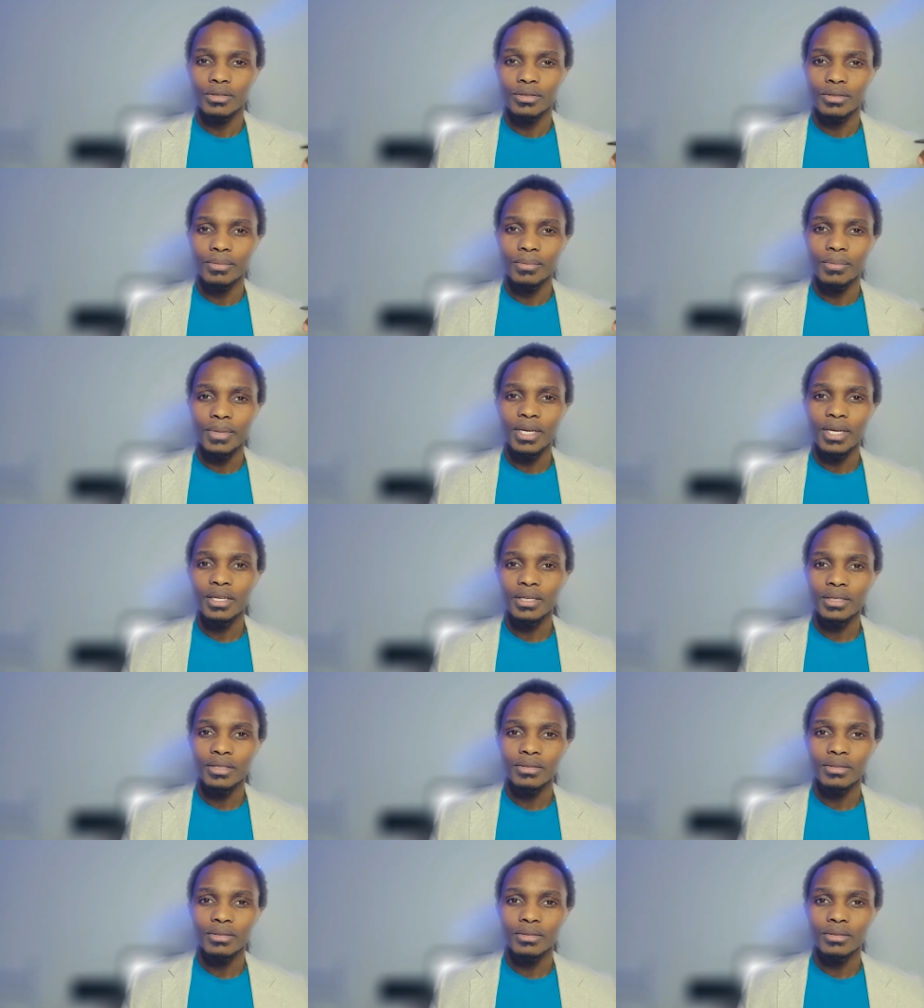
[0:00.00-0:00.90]
media
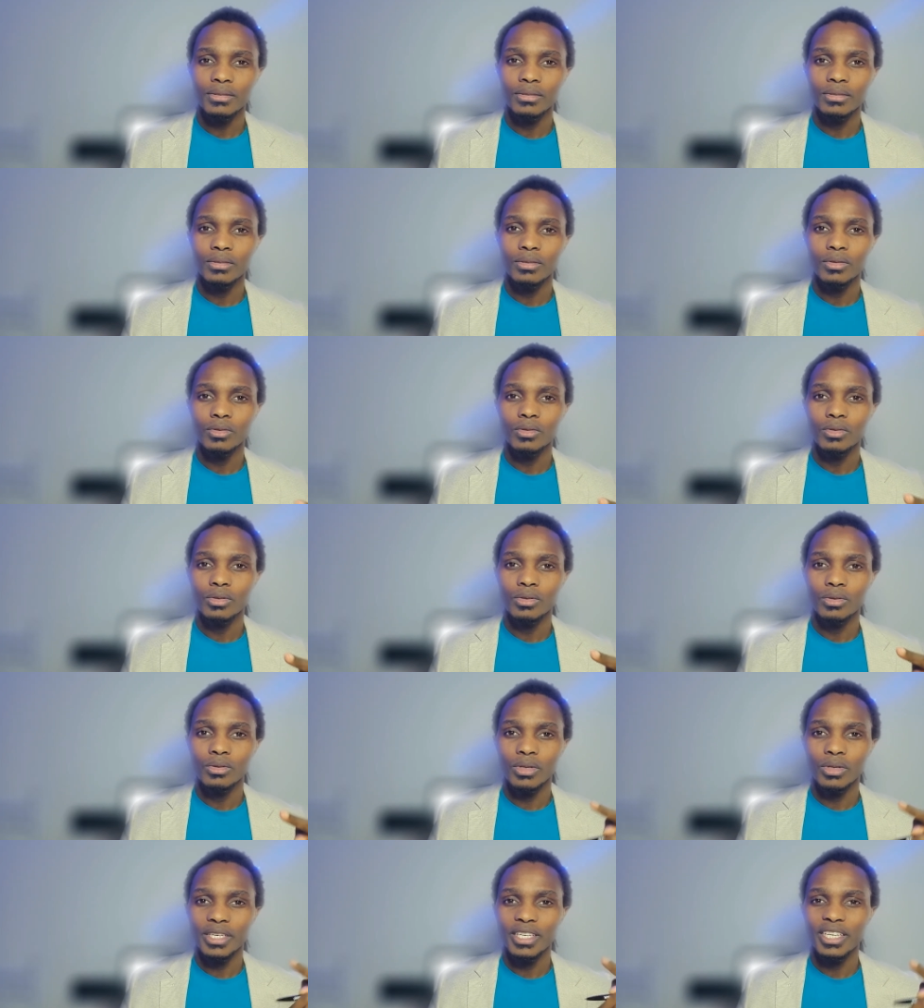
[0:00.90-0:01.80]

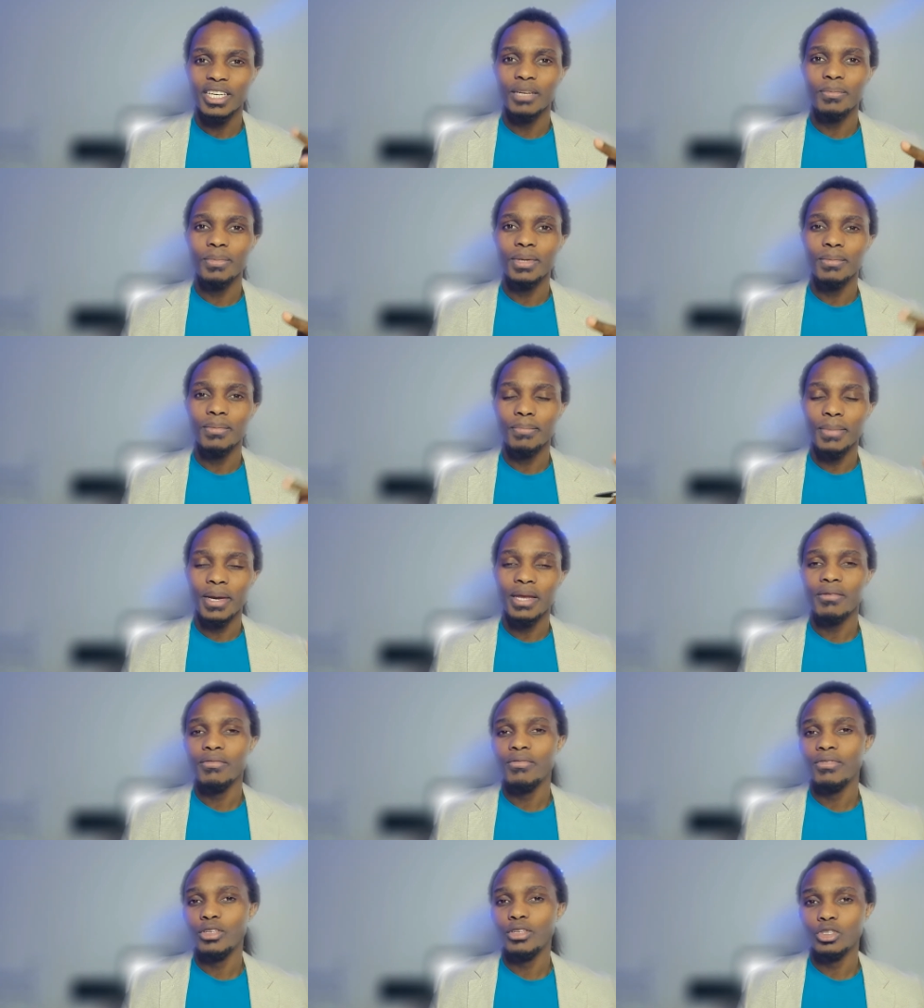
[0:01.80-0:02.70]
can be
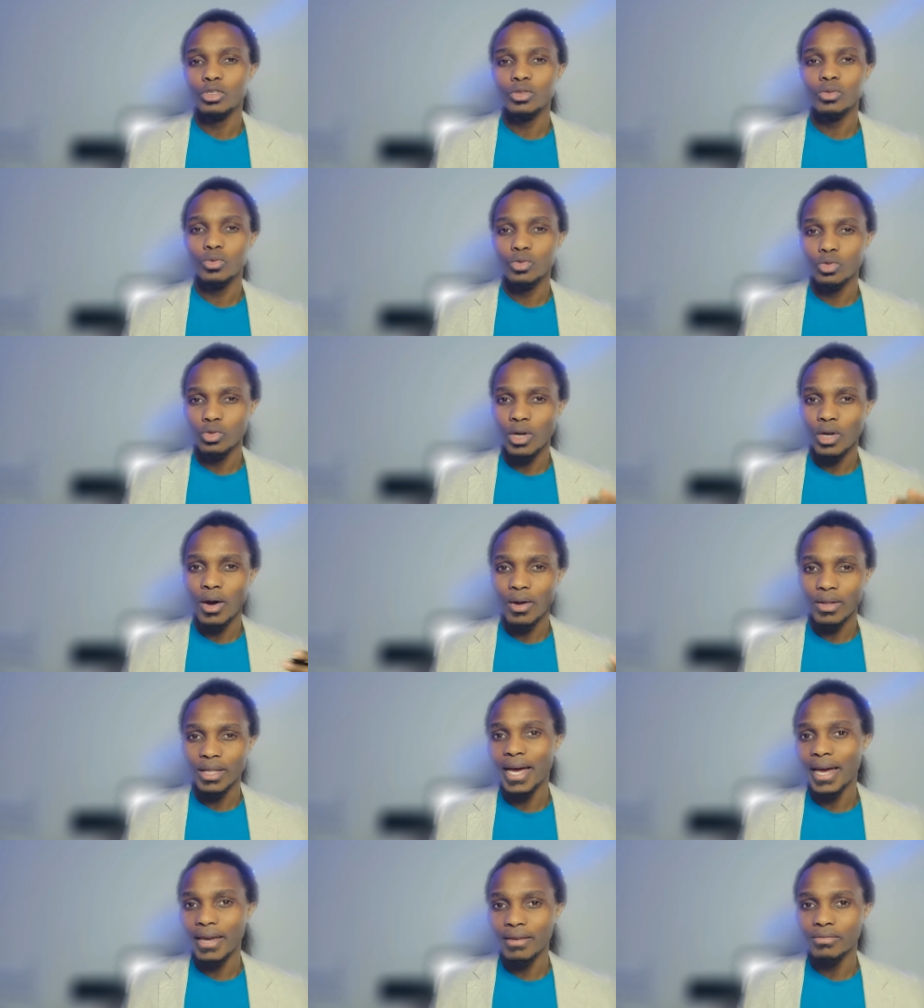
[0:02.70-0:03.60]
beneficial to our
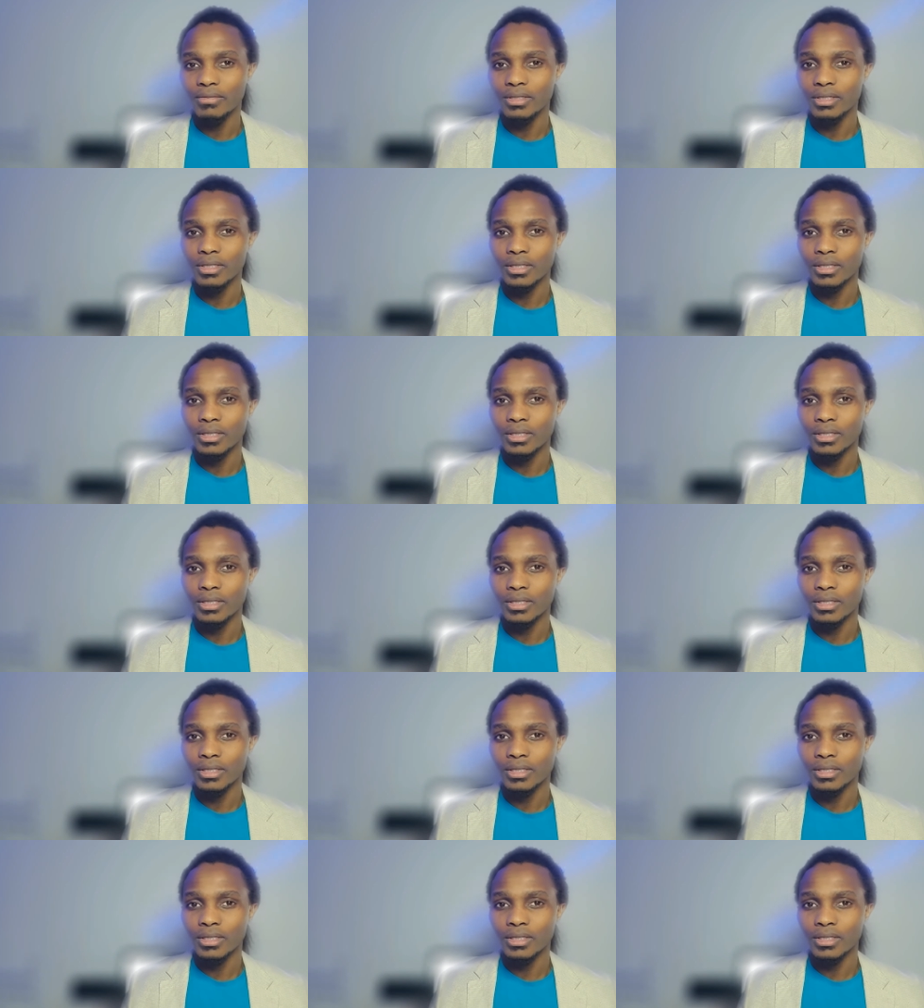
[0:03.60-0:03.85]
lives.